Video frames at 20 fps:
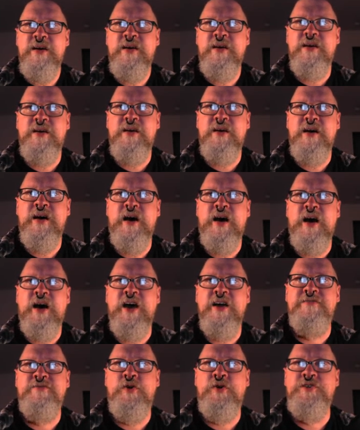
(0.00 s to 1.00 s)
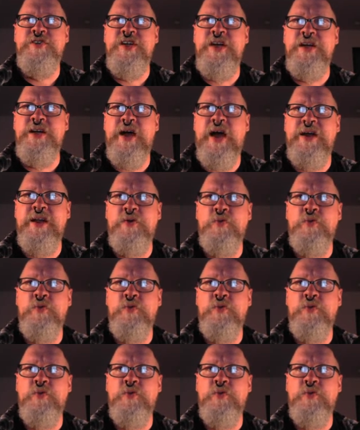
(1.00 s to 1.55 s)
Uh, I fourteen ninety